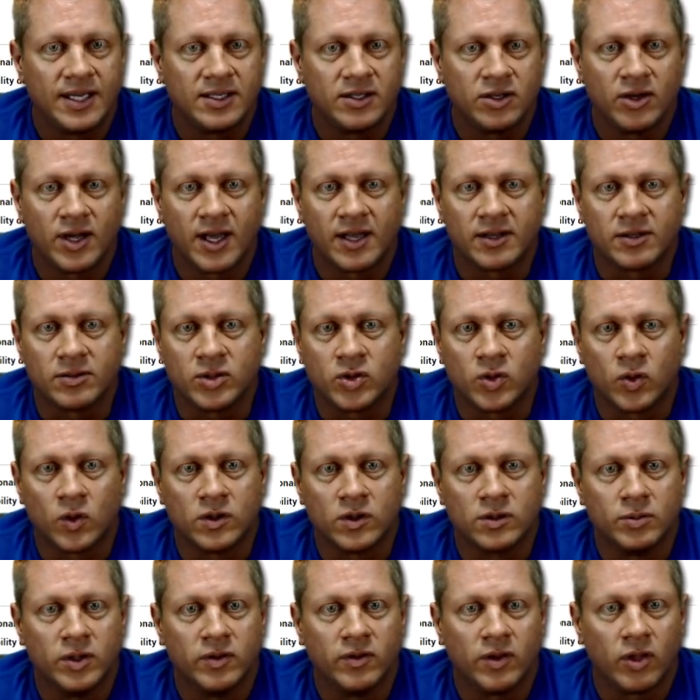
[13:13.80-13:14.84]
as they do have some
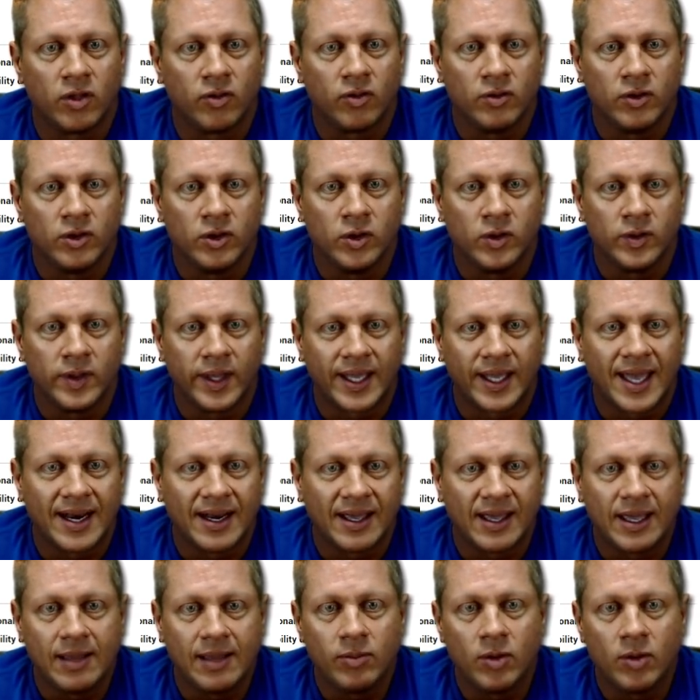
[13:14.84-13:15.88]
storms moving through. And they
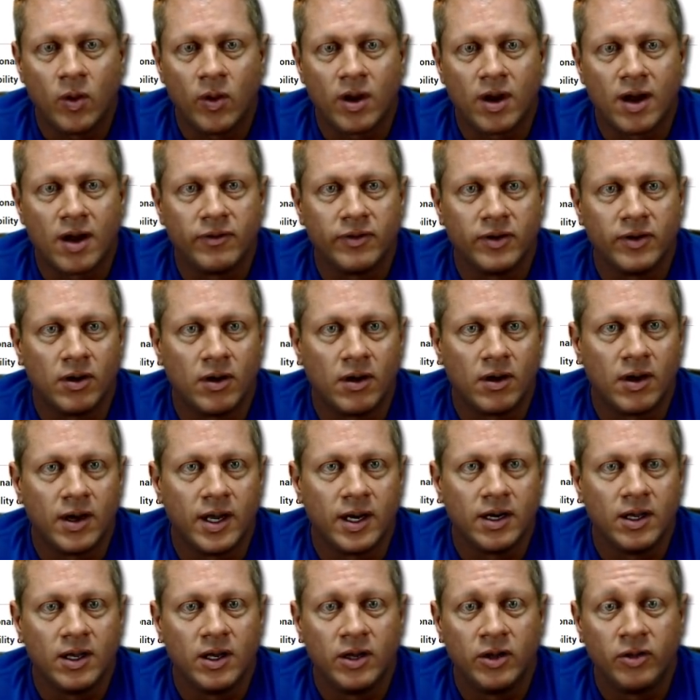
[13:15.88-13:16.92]
kind of keep going off and
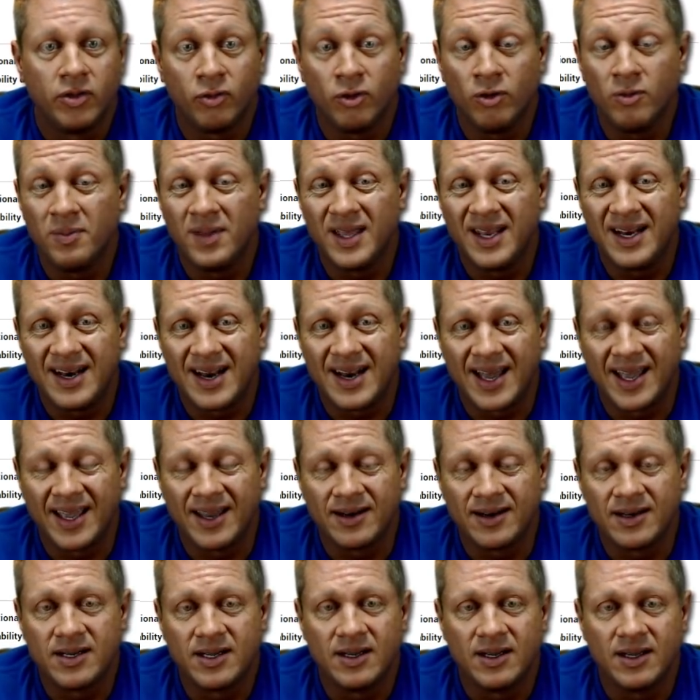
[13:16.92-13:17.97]
on through
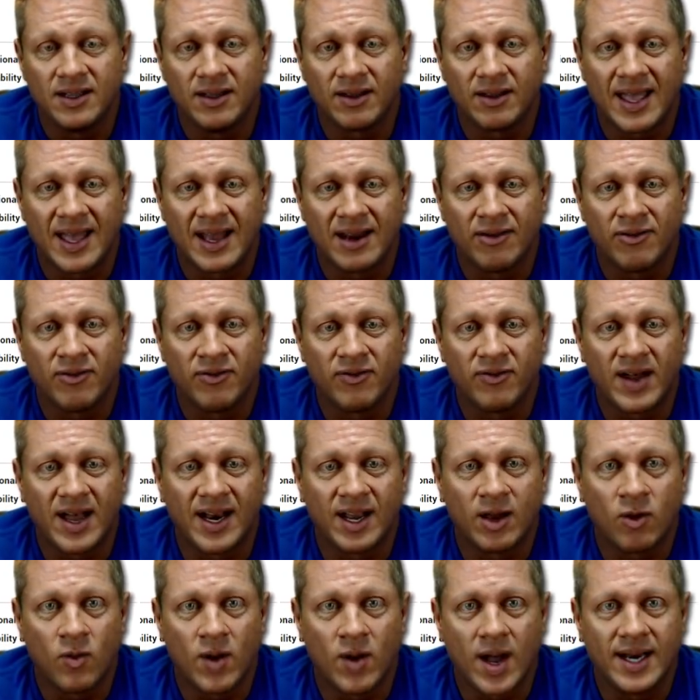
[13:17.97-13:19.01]
midnight and then kind of
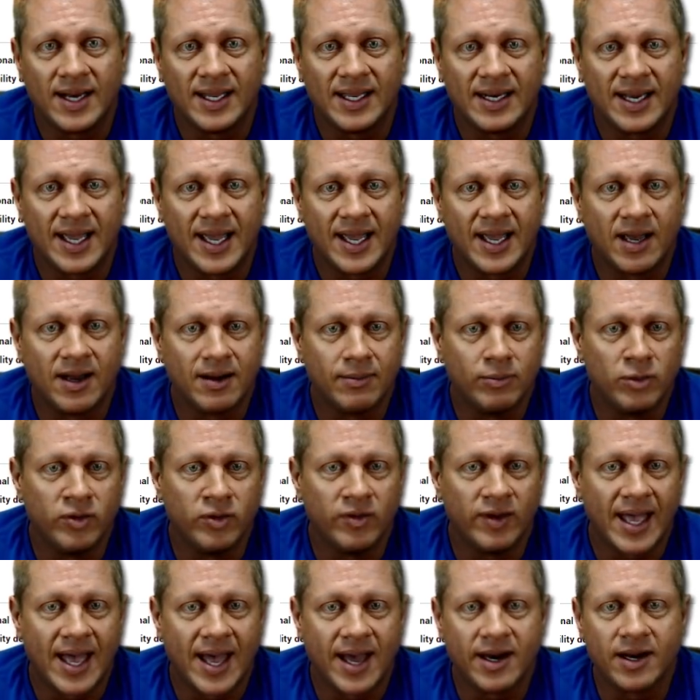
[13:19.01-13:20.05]
finally winding down and
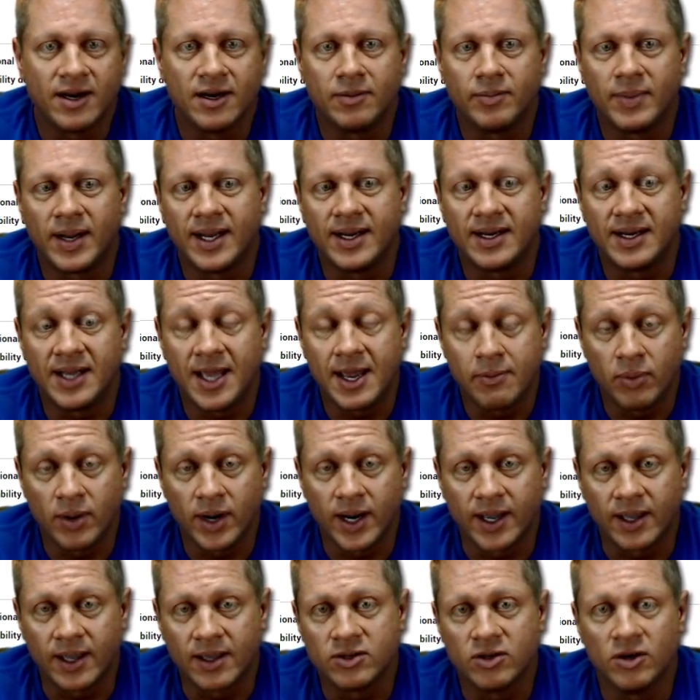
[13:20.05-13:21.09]
moving out of here by
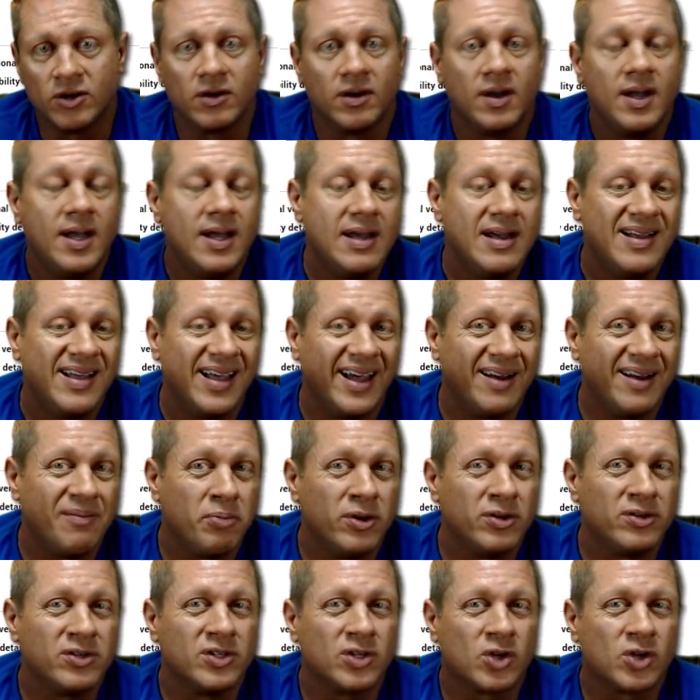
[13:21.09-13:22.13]
daybreak. So
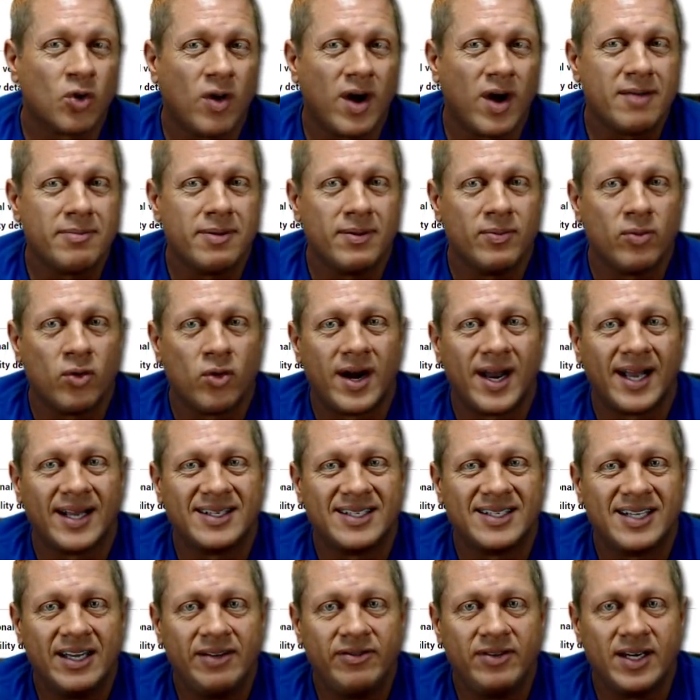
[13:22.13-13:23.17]
it produces quite a bit more
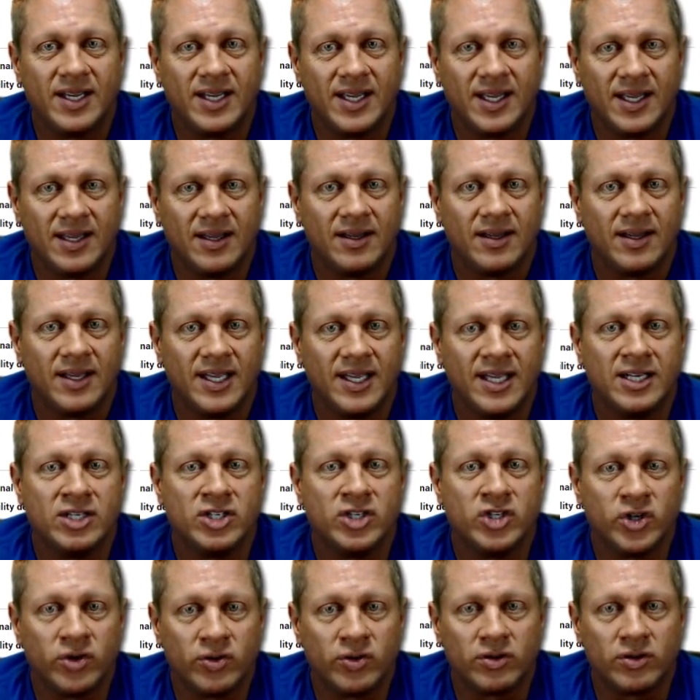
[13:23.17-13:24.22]
activity
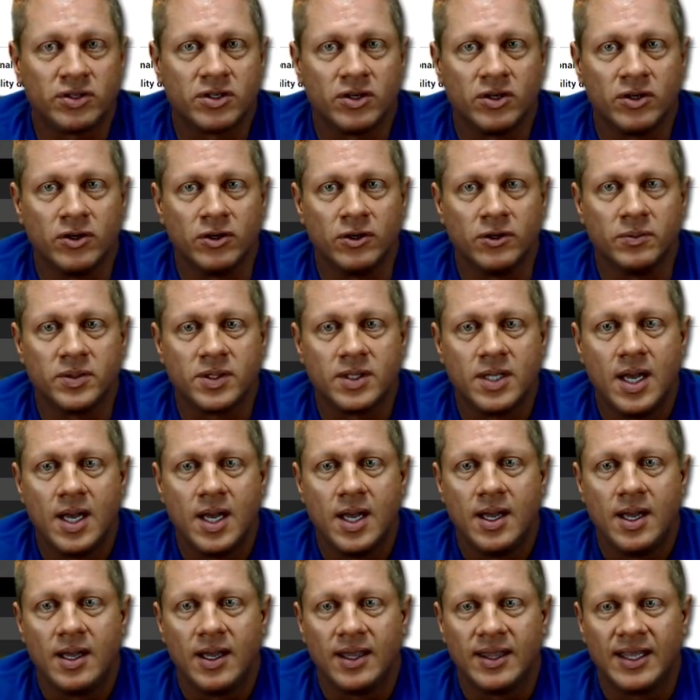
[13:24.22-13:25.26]
in general terms.
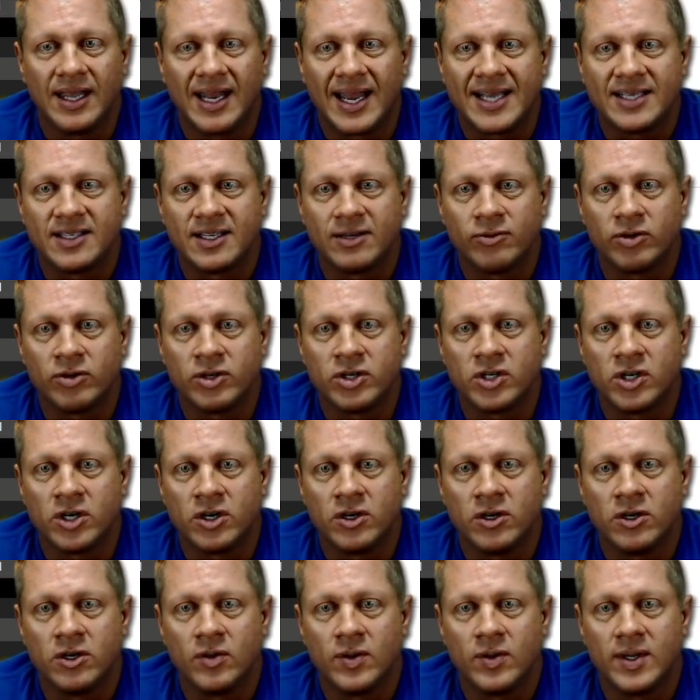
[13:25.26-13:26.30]
And the last thing I want to
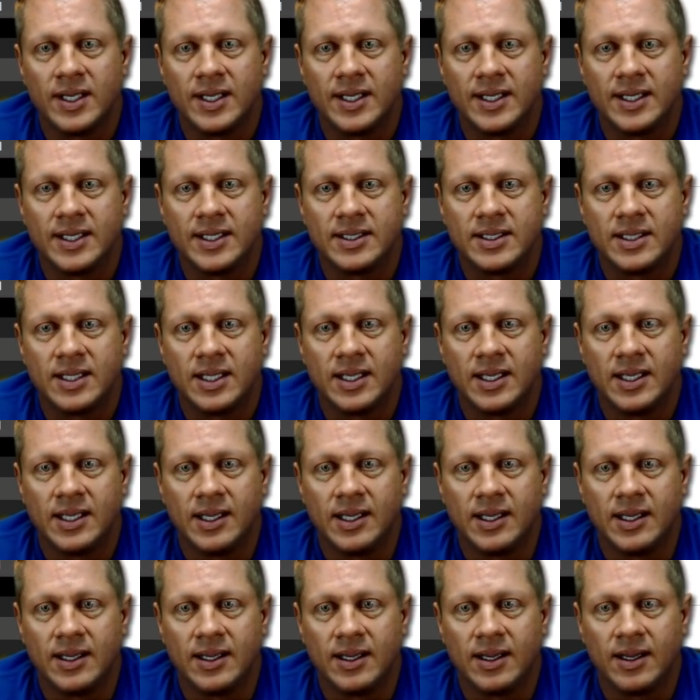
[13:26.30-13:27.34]
show you is
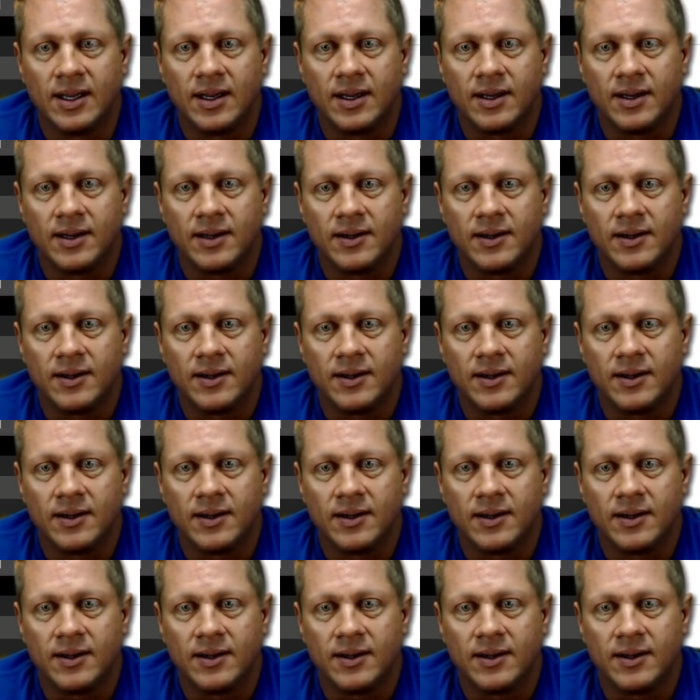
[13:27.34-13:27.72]
the